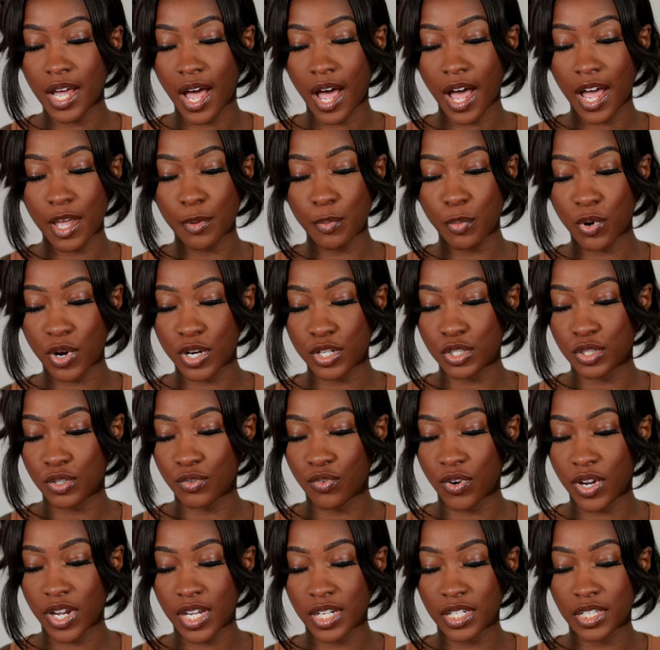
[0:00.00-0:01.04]
high pressure
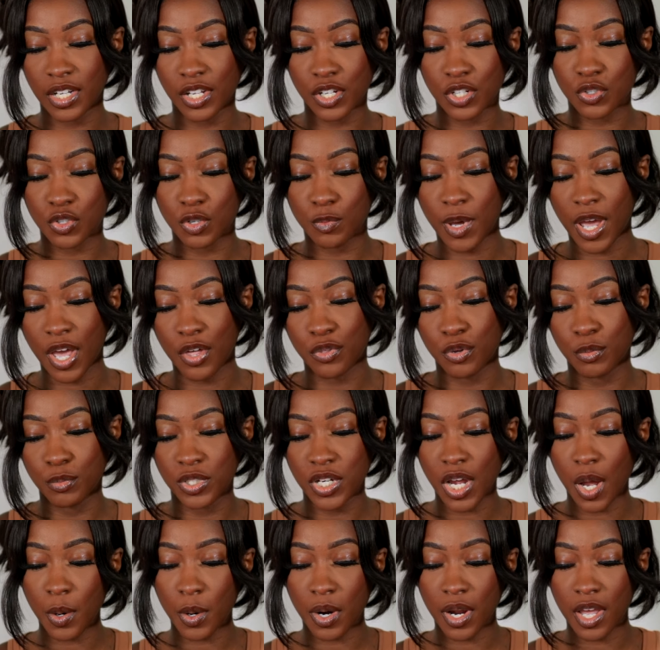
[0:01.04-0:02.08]
rain luxury bathroom
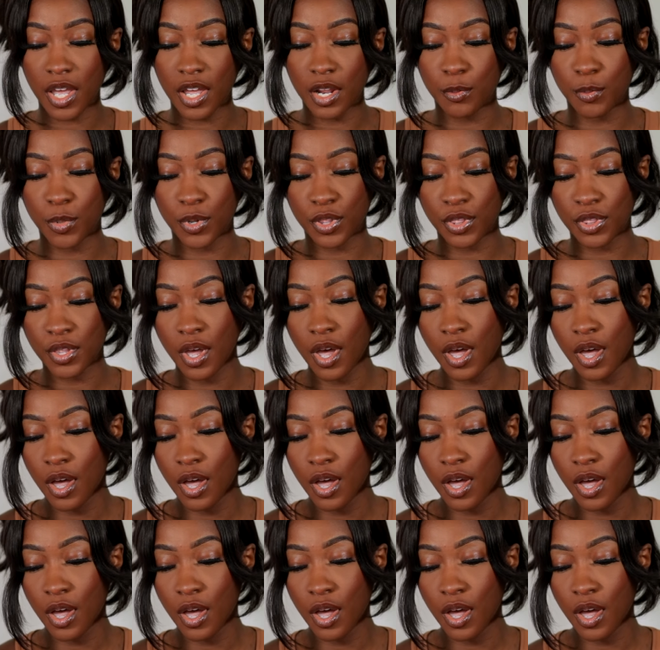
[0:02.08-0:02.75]
shower head with